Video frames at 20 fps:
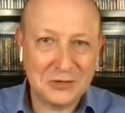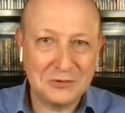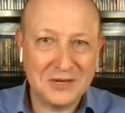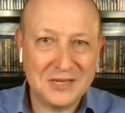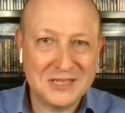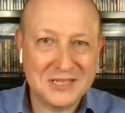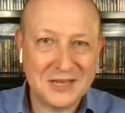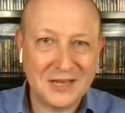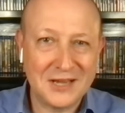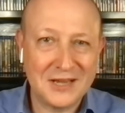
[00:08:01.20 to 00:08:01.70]

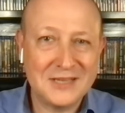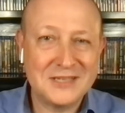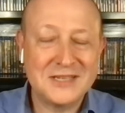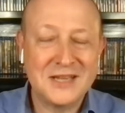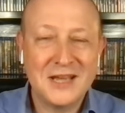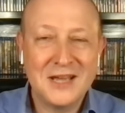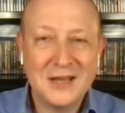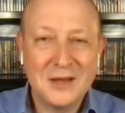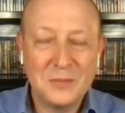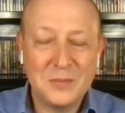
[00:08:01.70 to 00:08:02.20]
screen size,
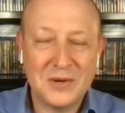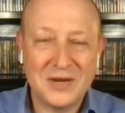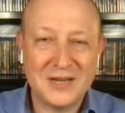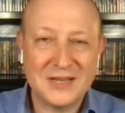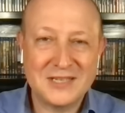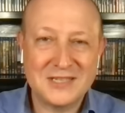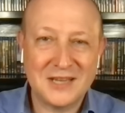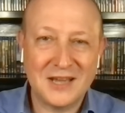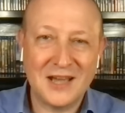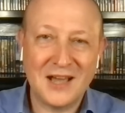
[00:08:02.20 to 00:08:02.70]

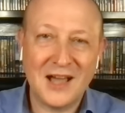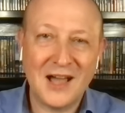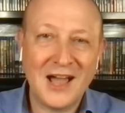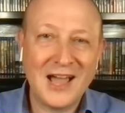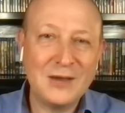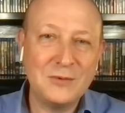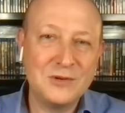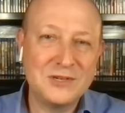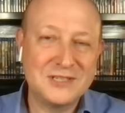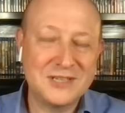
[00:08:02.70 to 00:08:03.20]
but
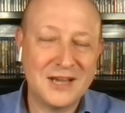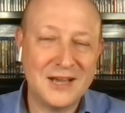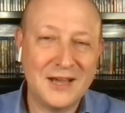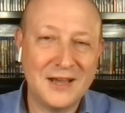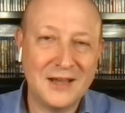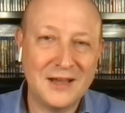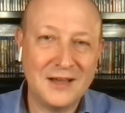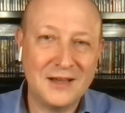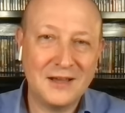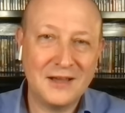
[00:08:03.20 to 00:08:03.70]
I would
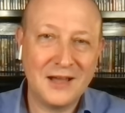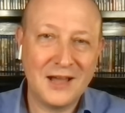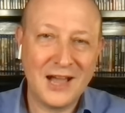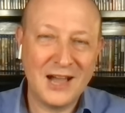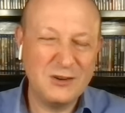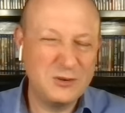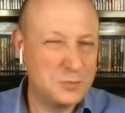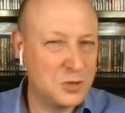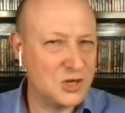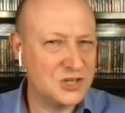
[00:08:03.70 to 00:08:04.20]

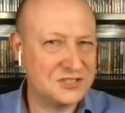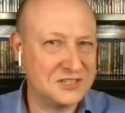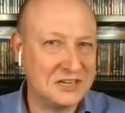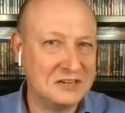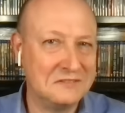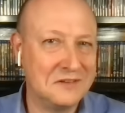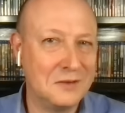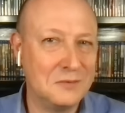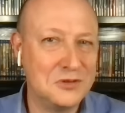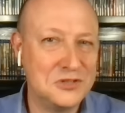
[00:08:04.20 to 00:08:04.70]
push
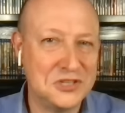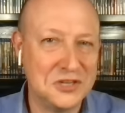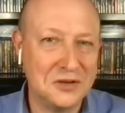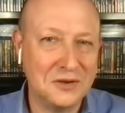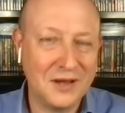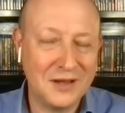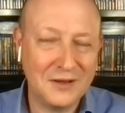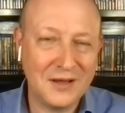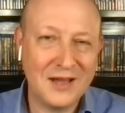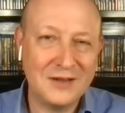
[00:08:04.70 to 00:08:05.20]
that if I was
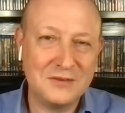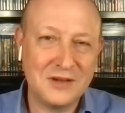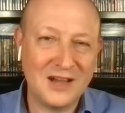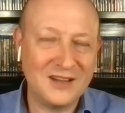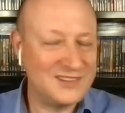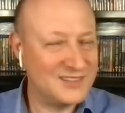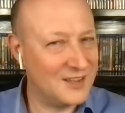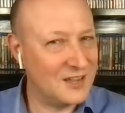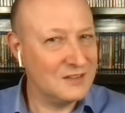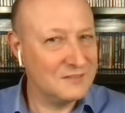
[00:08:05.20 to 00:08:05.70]
you.
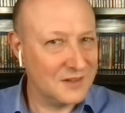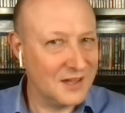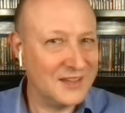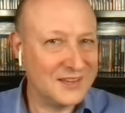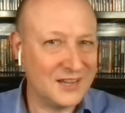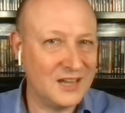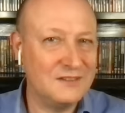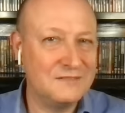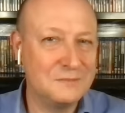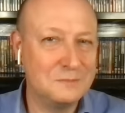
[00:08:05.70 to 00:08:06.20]
I'd go
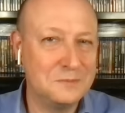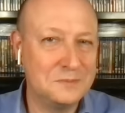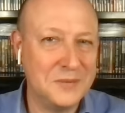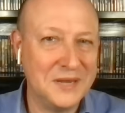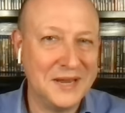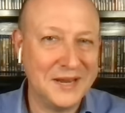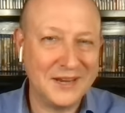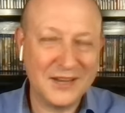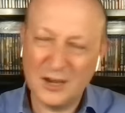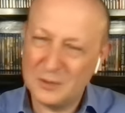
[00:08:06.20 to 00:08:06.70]

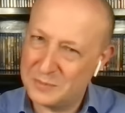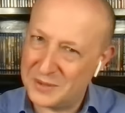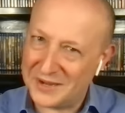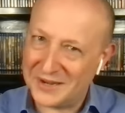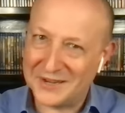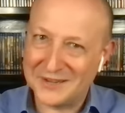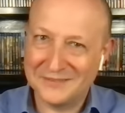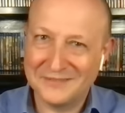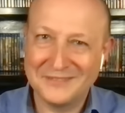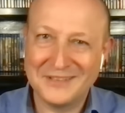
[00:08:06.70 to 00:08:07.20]
big. Go
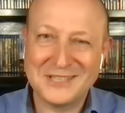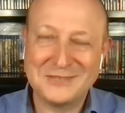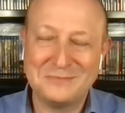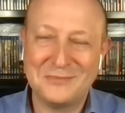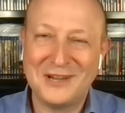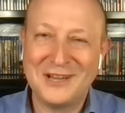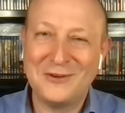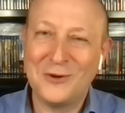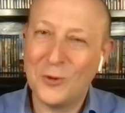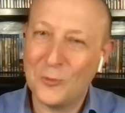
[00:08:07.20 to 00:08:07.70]
big. That's
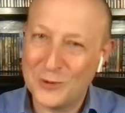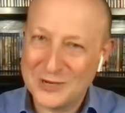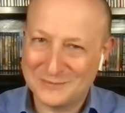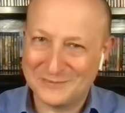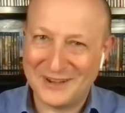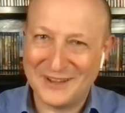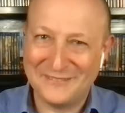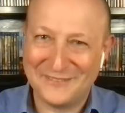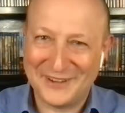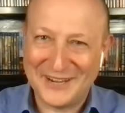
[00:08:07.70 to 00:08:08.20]
always
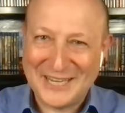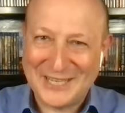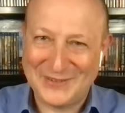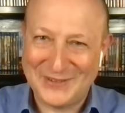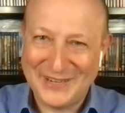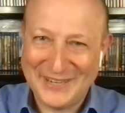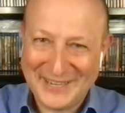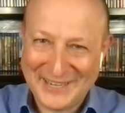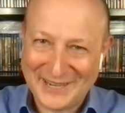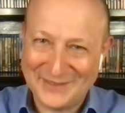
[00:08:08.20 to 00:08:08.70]
my advice
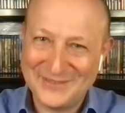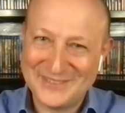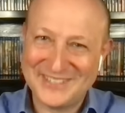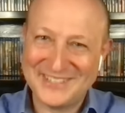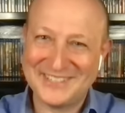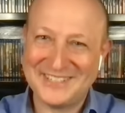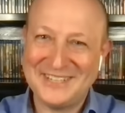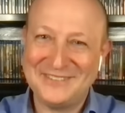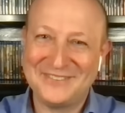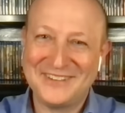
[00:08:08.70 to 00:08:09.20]
when it comes
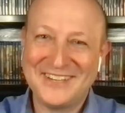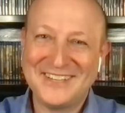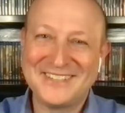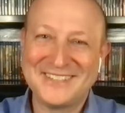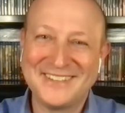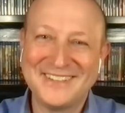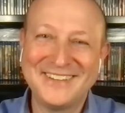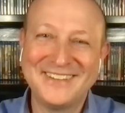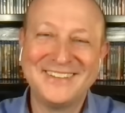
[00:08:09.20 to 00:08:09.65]
to TVs.